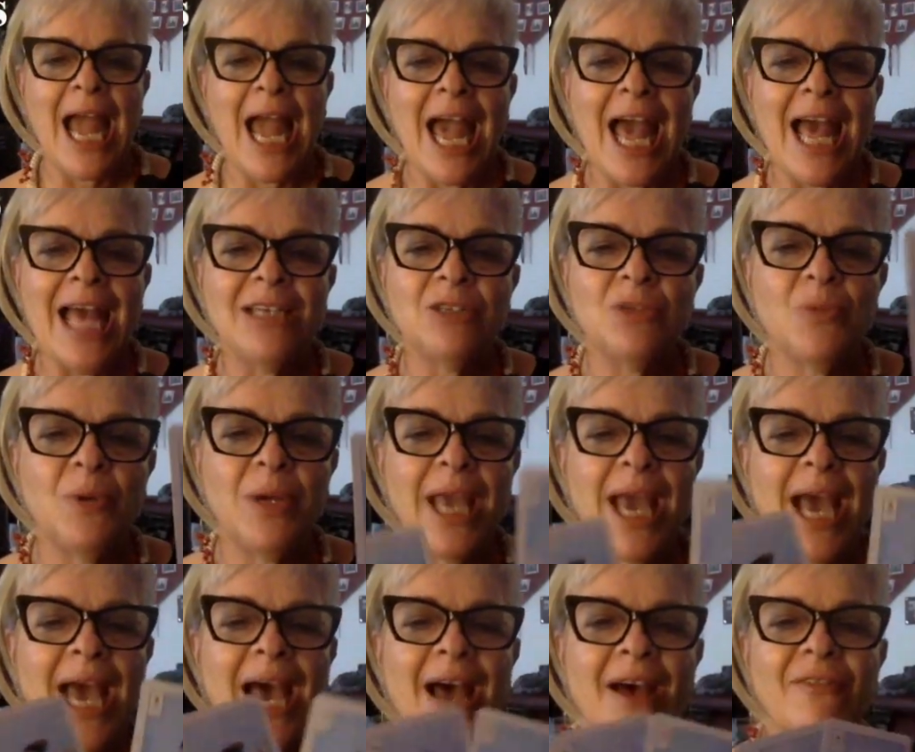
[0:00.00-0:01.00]
And we
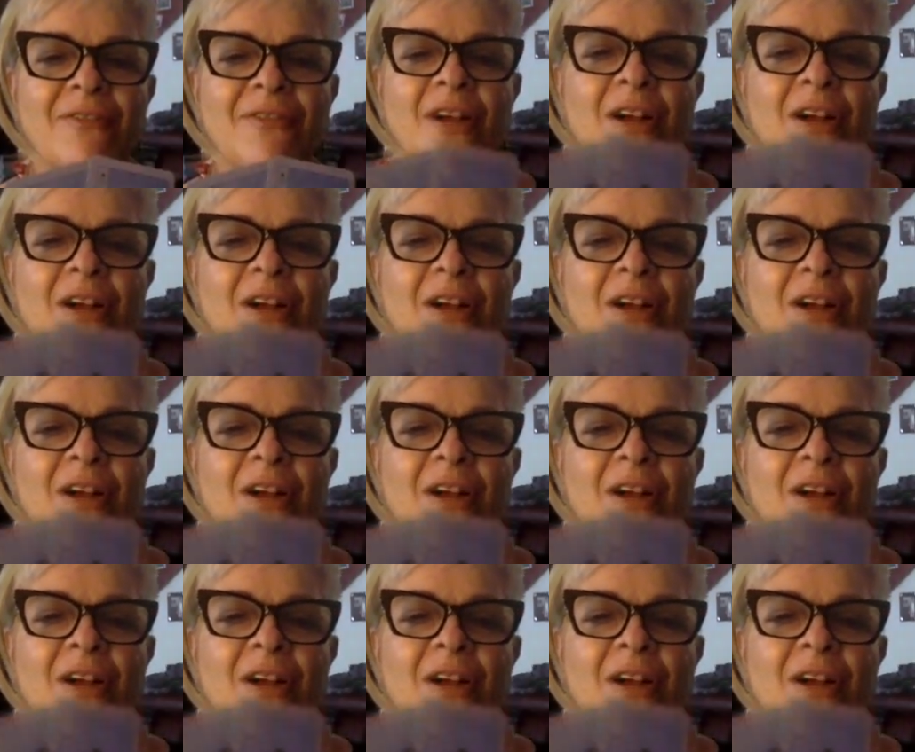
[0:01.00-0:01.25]
have